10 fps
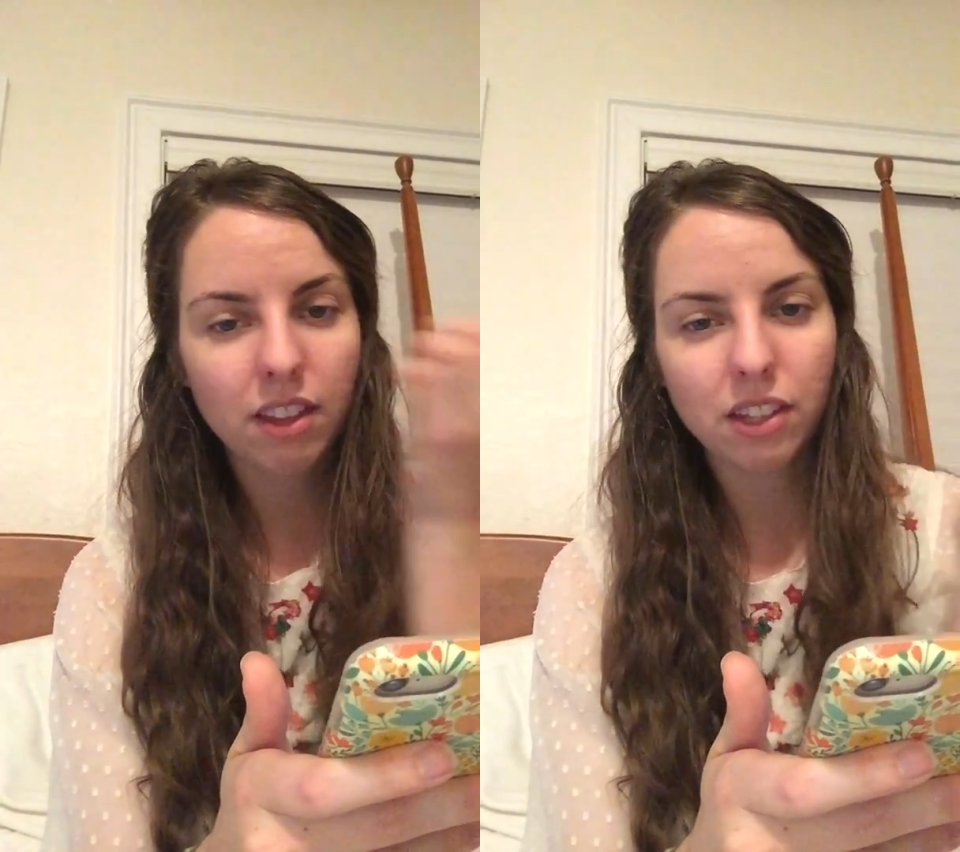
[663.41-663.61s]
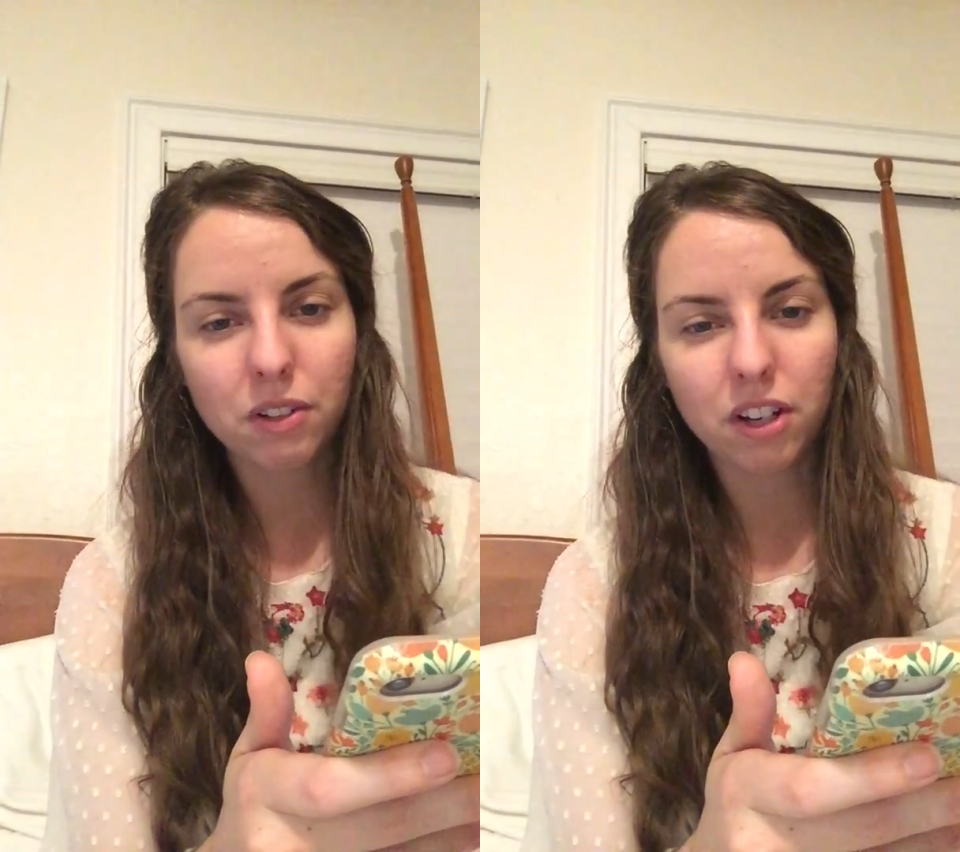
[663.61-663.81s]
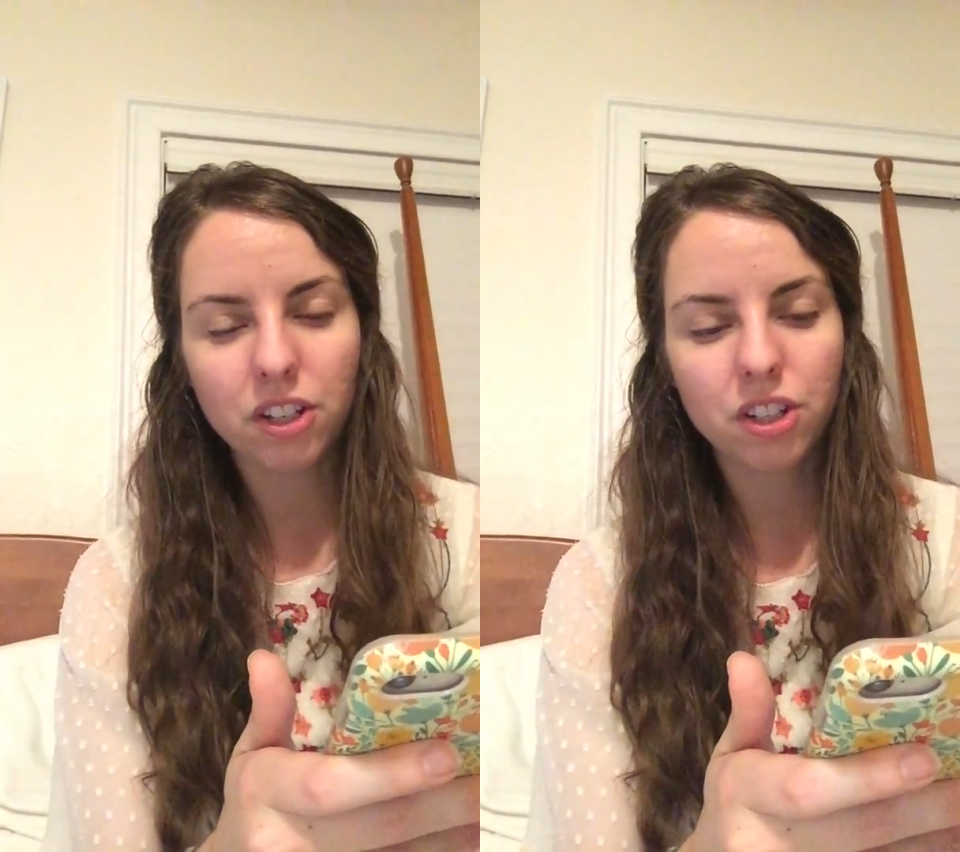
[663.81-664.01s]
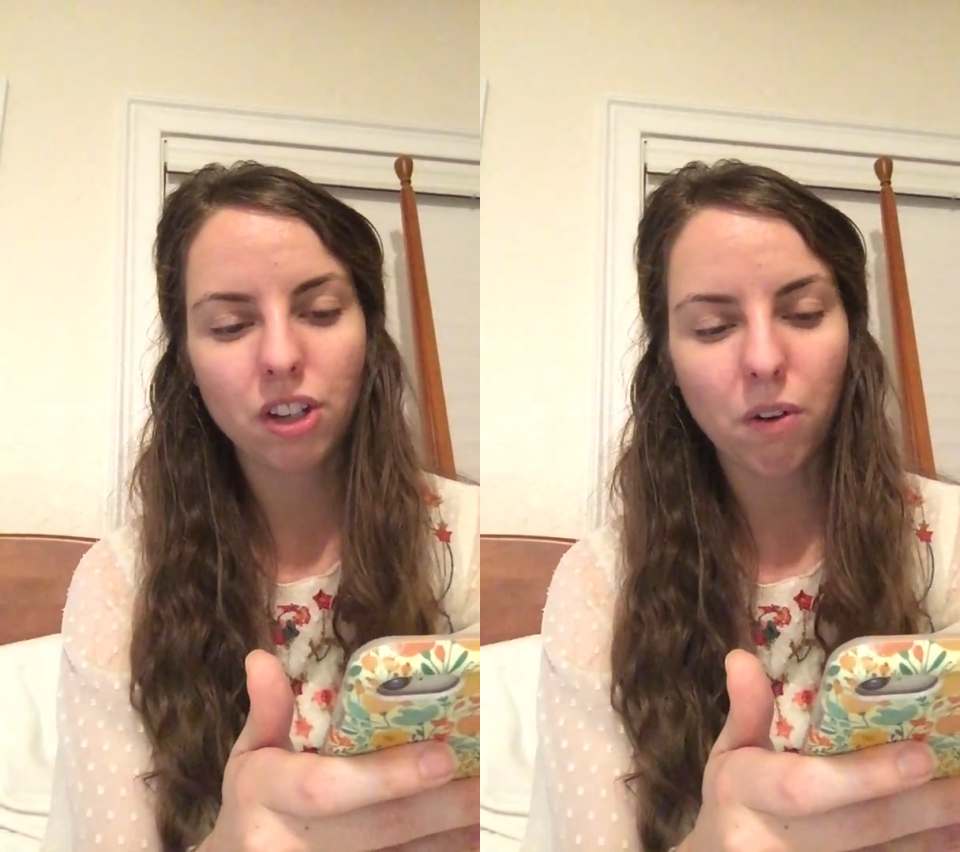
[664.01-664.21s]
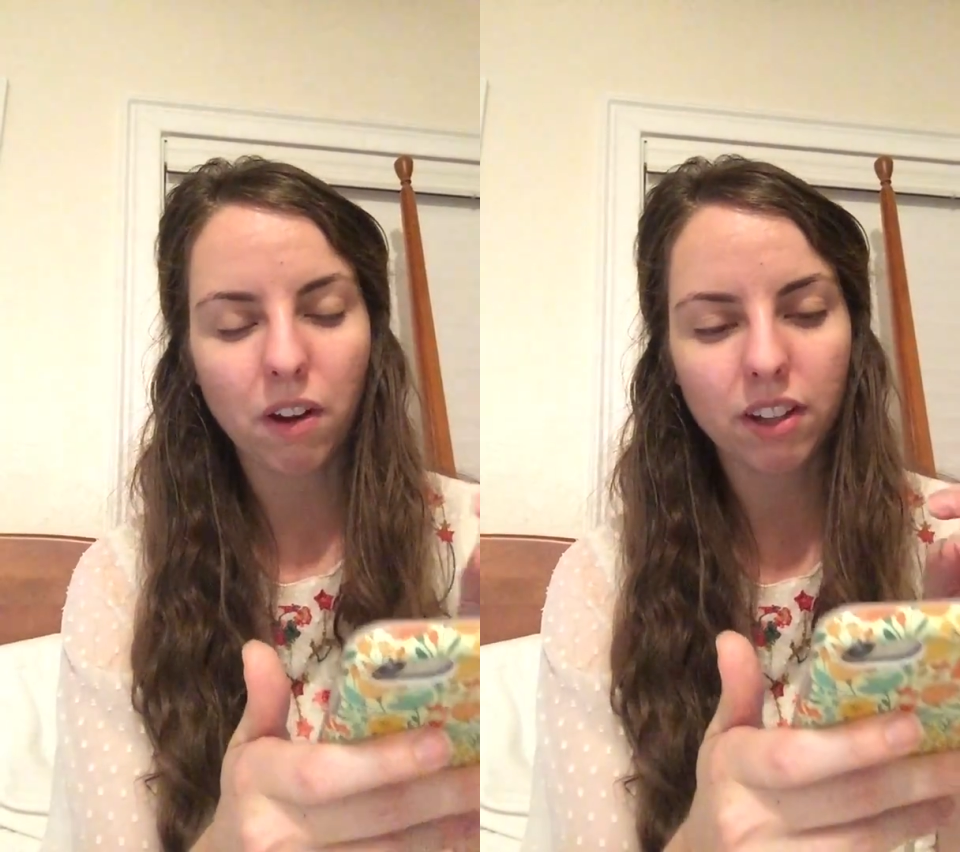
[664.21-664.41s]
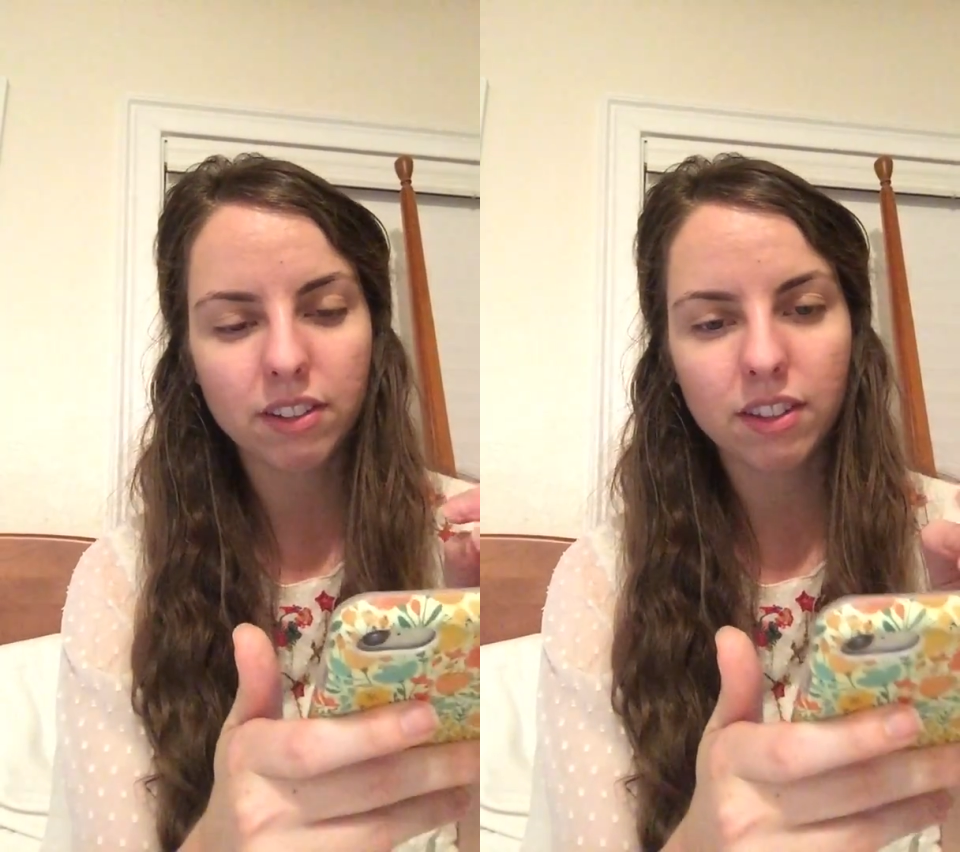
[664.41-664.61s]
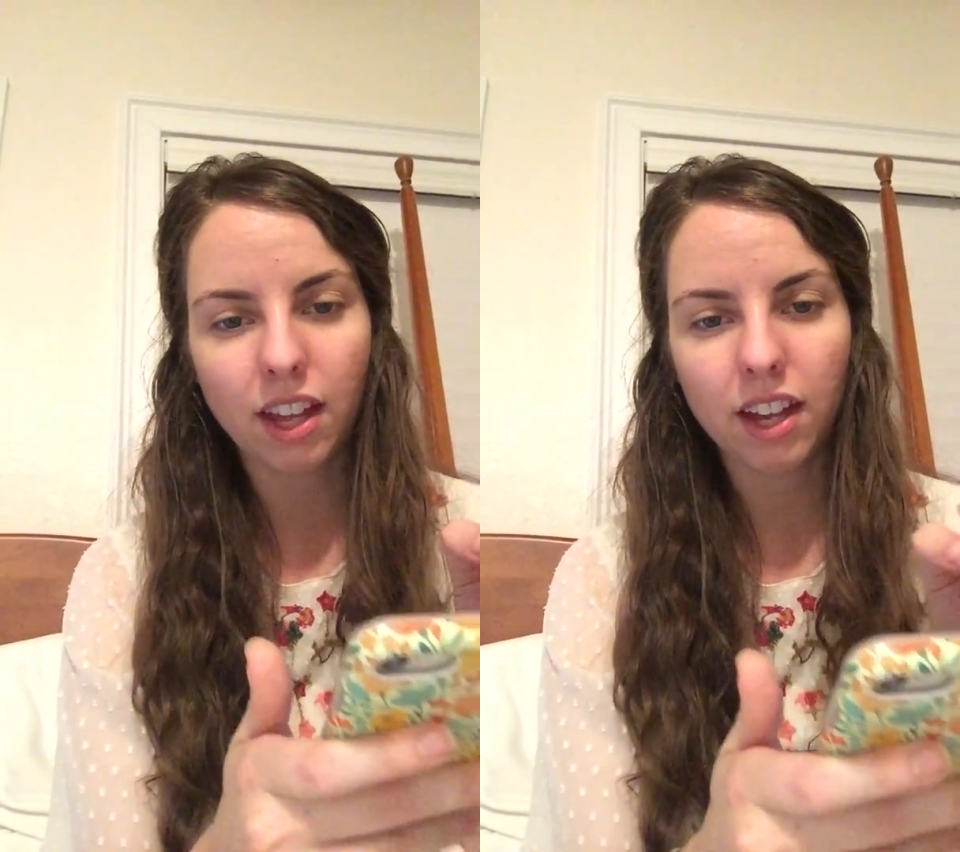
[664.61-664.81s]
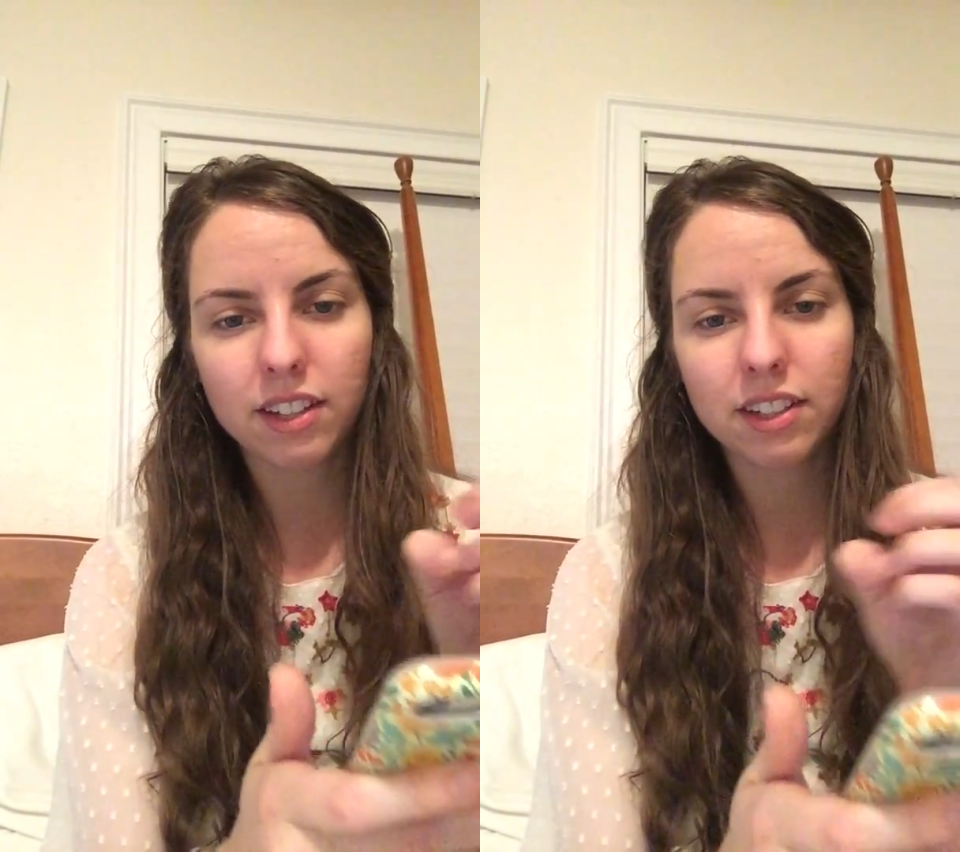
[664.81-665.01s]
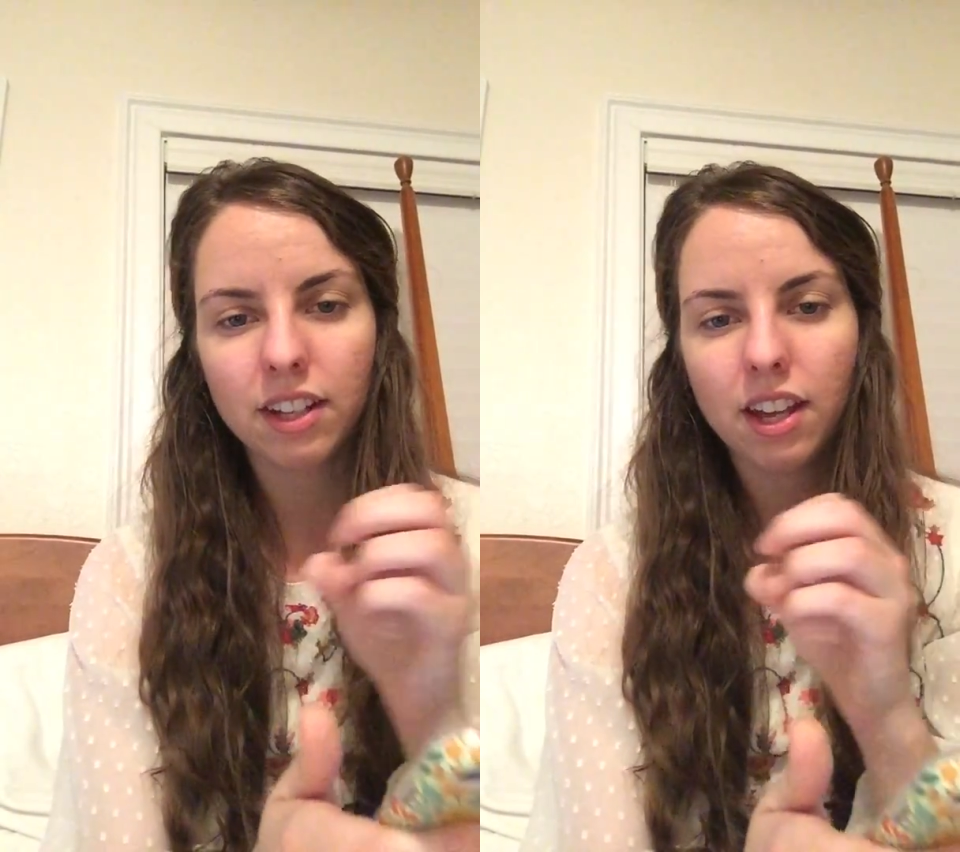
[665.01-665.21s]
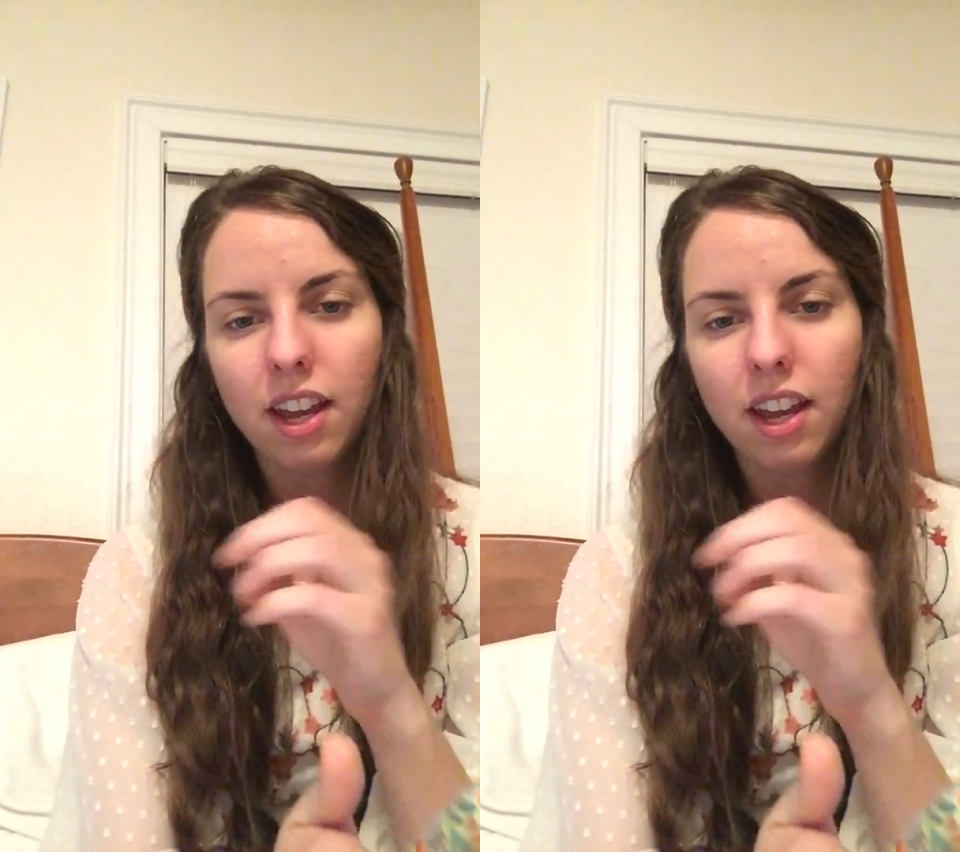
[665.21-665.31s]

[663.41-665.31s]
that's going to show us that,